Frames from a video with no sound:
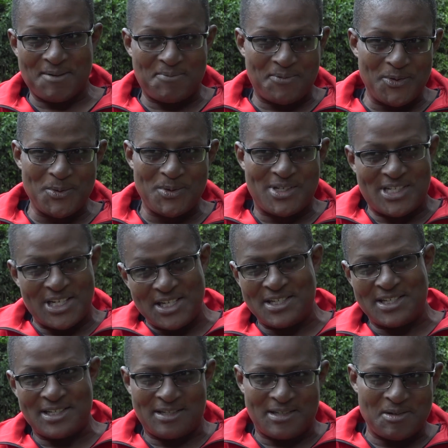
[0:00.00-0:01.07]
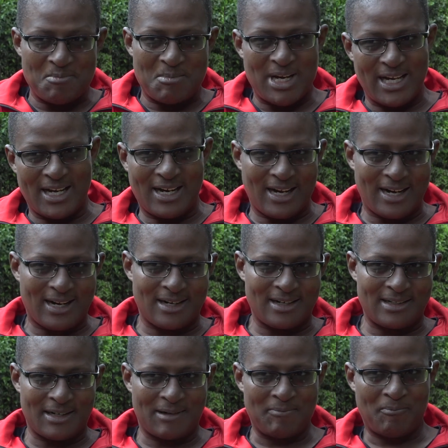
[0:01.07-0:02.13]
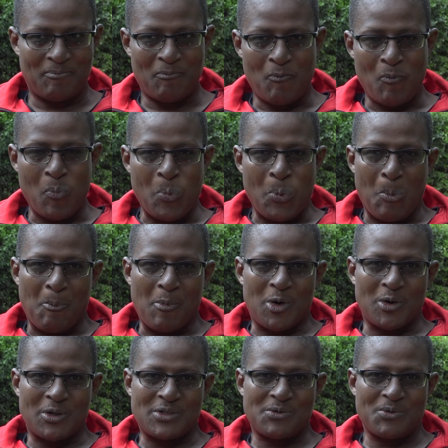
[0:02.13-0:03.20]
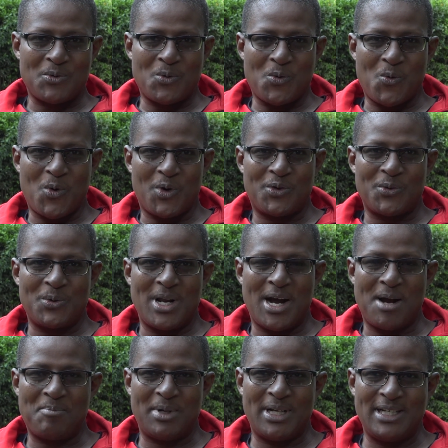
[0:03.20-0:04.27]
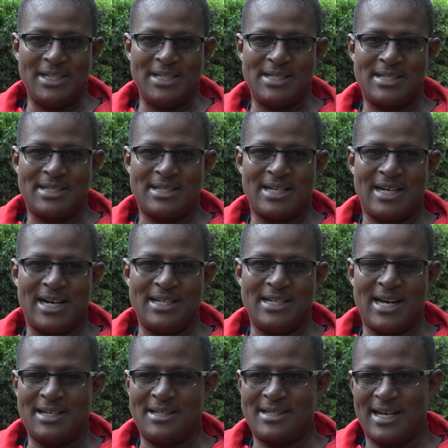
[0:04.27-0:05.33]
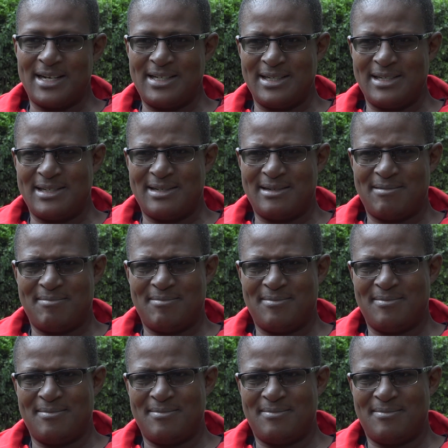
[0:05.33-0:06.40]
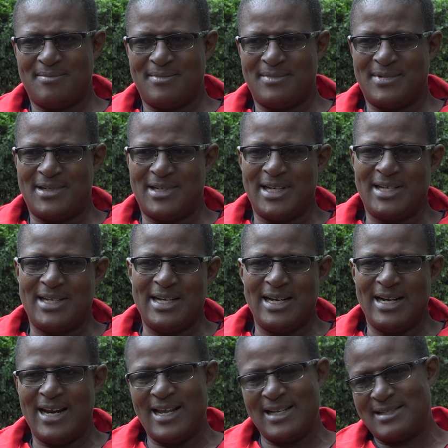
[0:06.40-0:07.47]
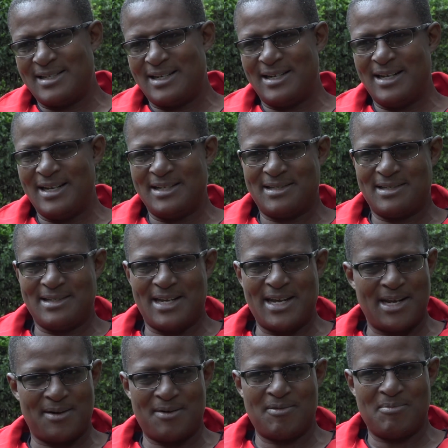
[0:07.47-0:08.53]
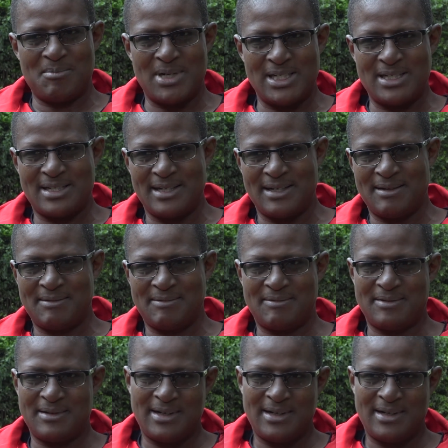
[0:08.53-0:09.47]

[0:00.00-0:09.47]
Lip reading: a few changes in my character? Because what would happen is I started taking less and less care of myself.